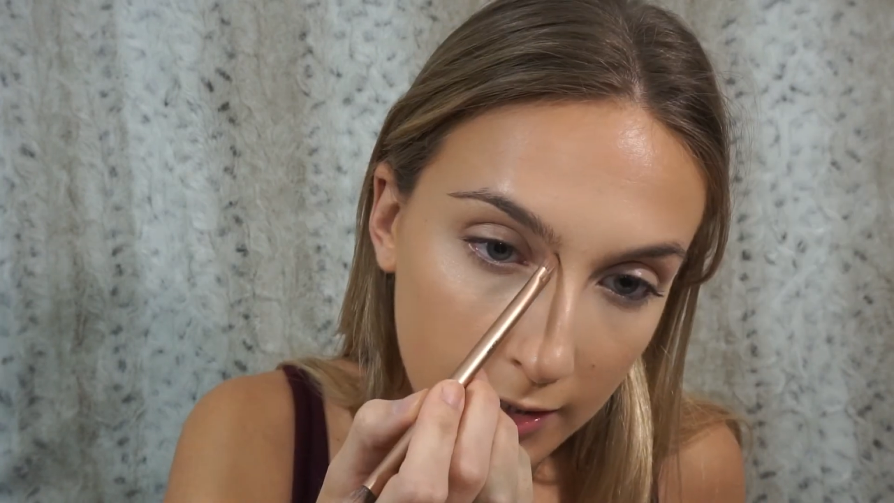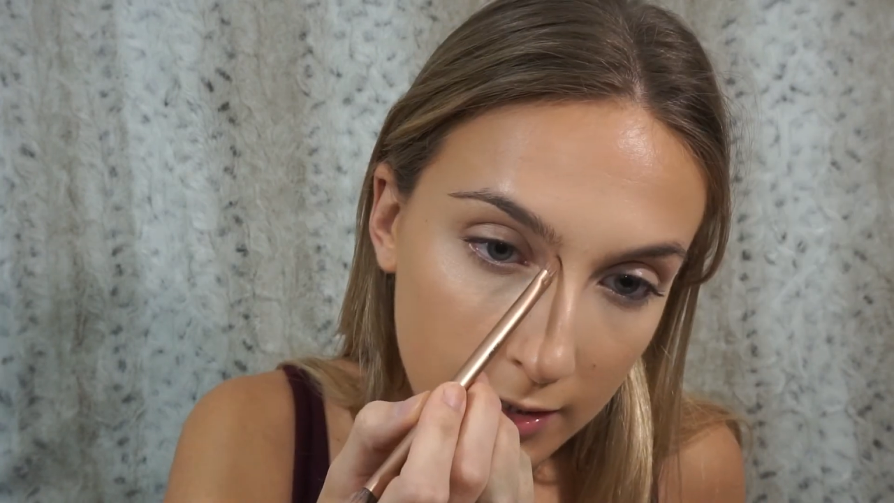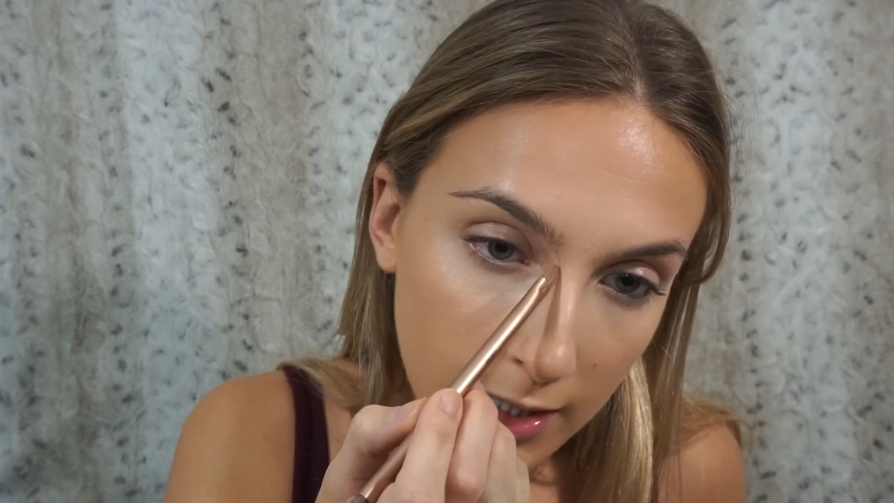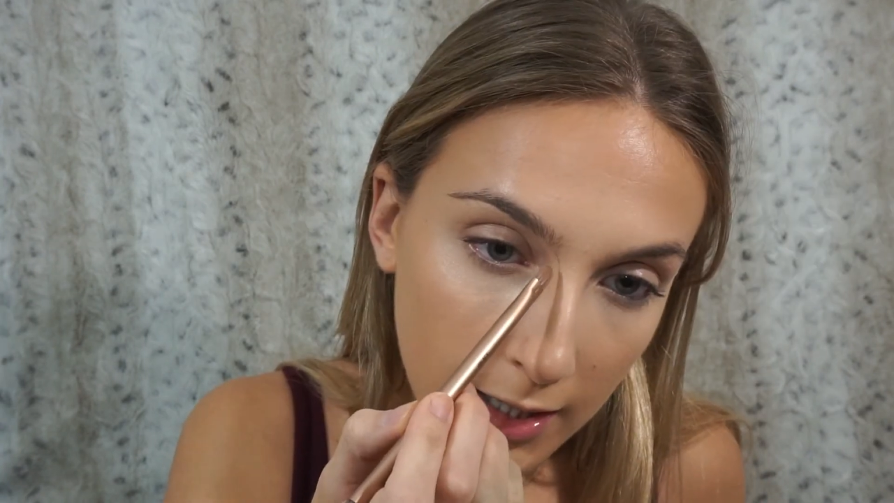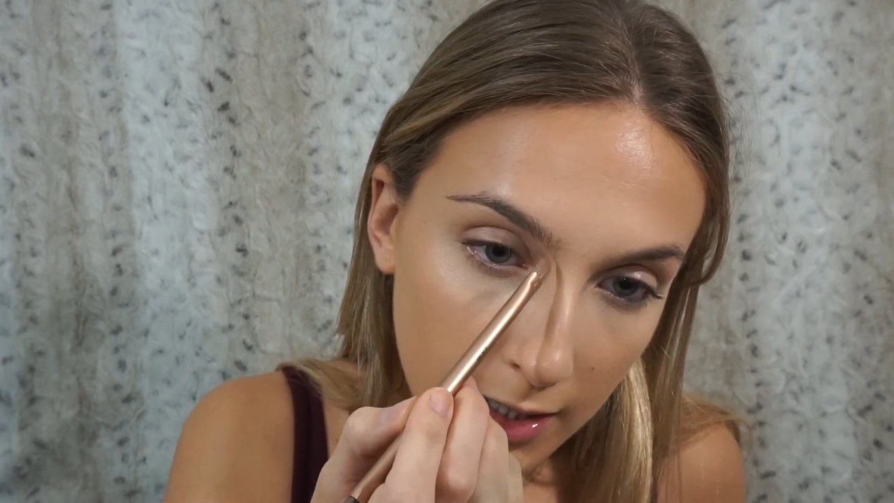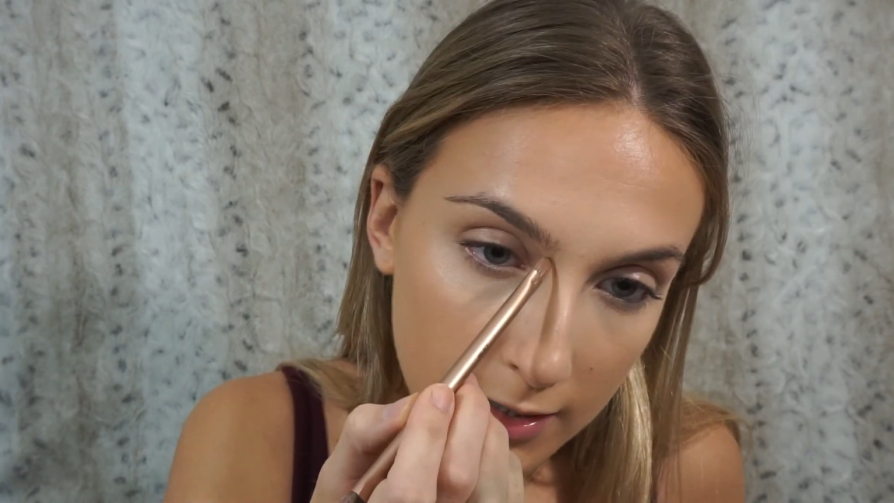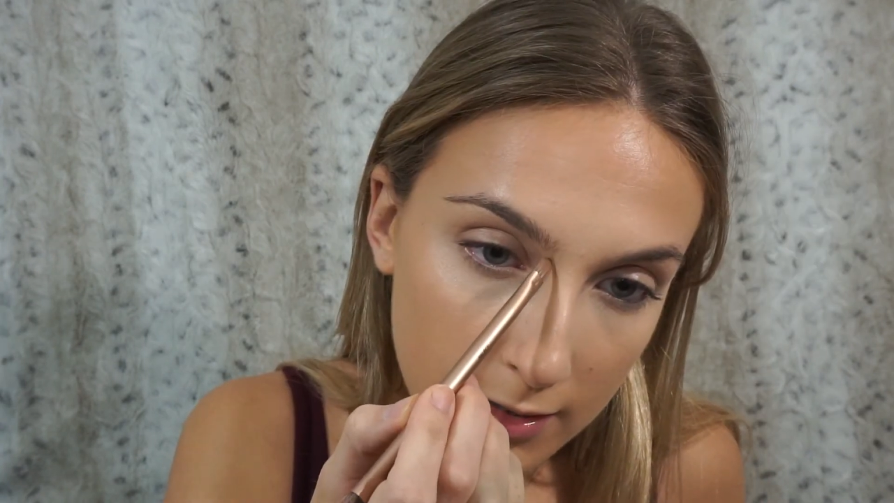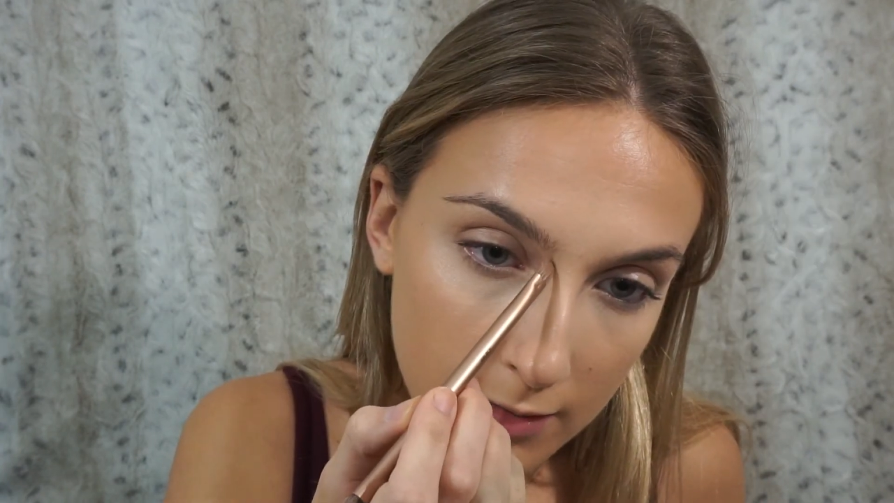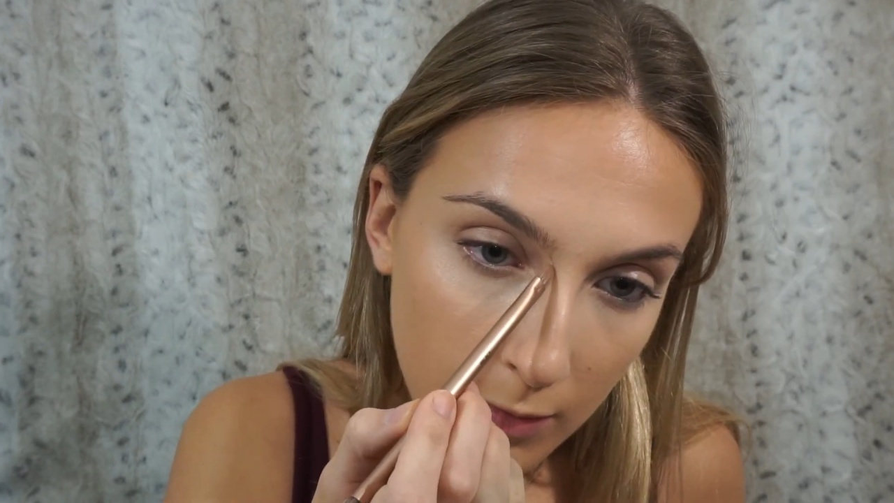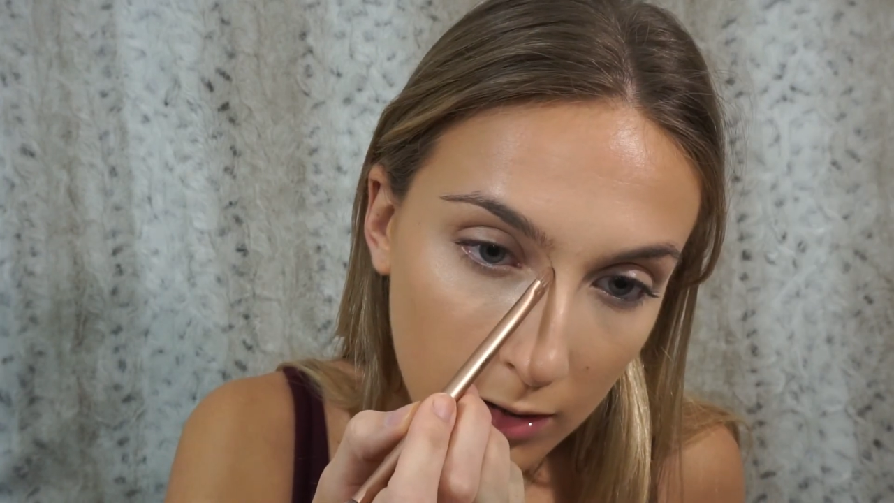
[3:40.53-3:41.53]
to take a
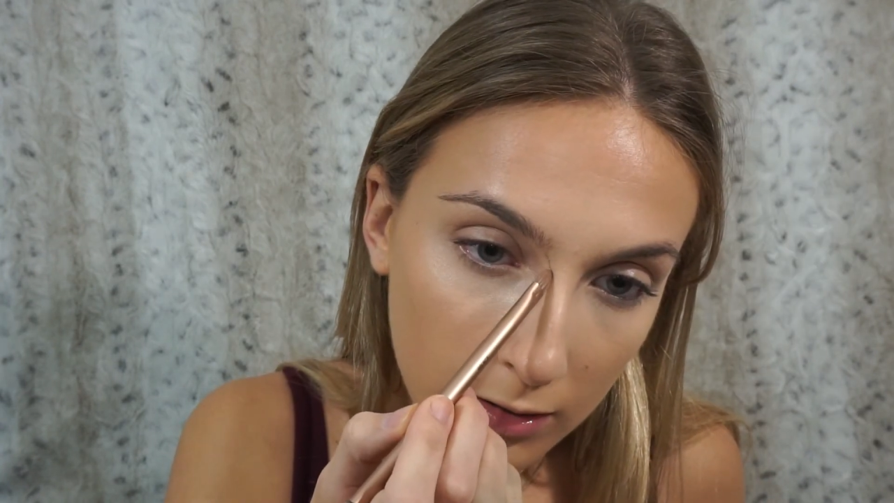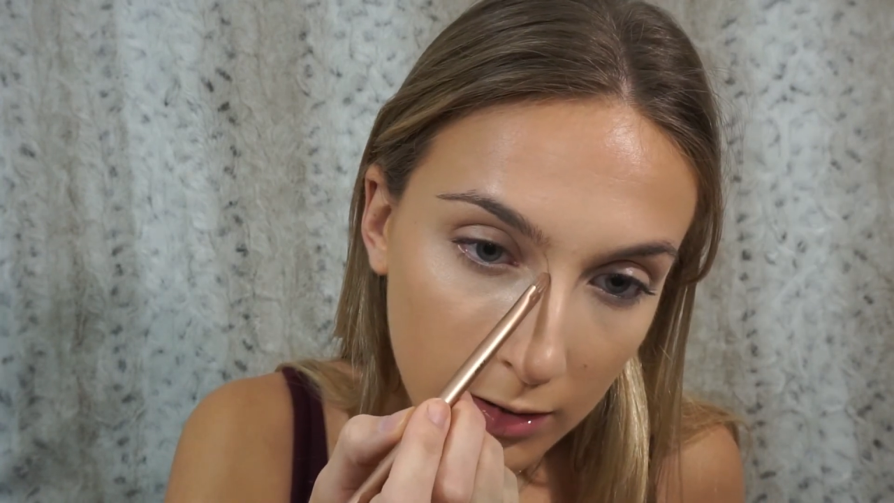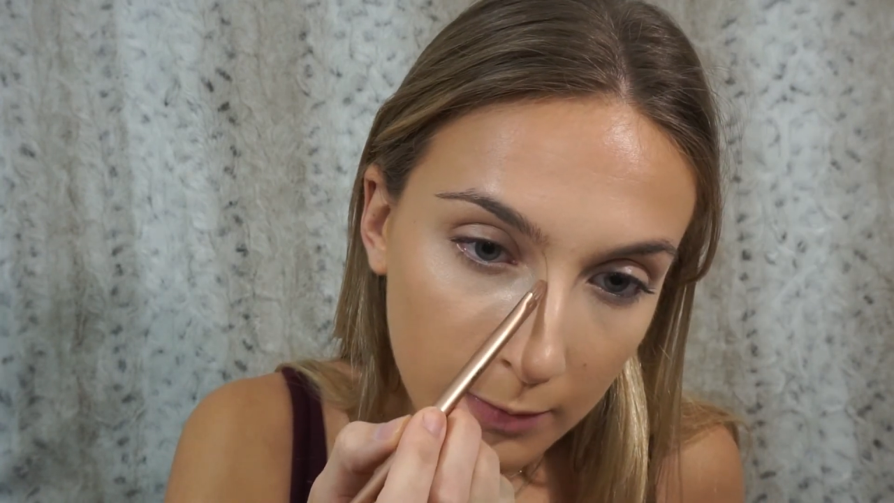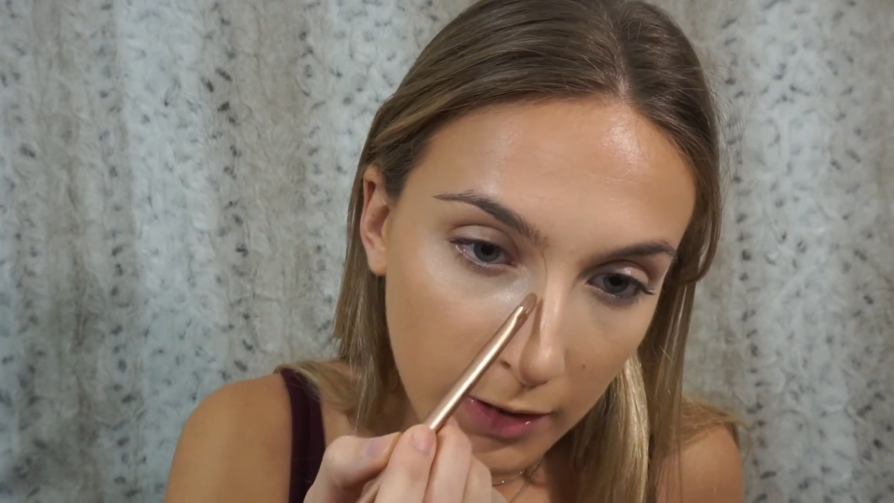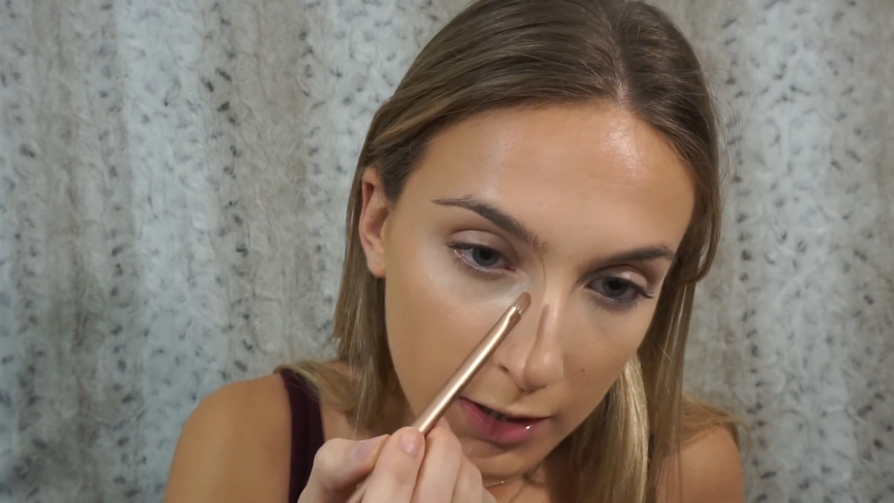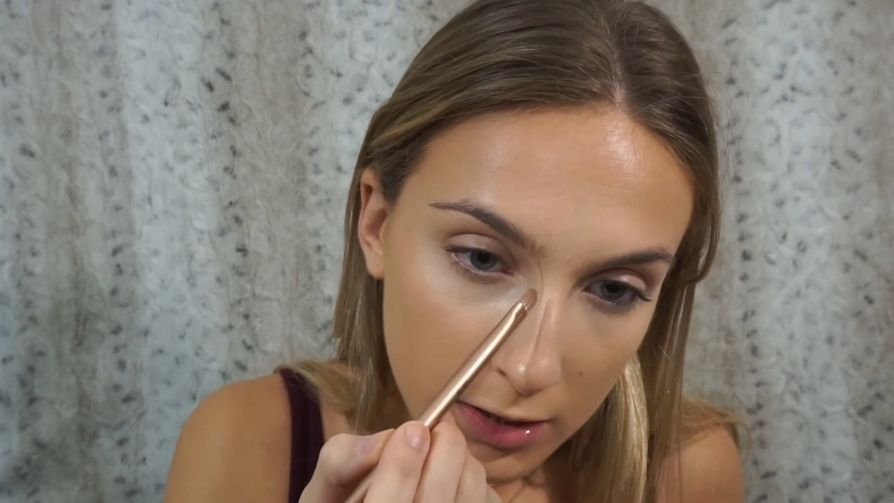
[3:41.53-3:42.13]
smaller brush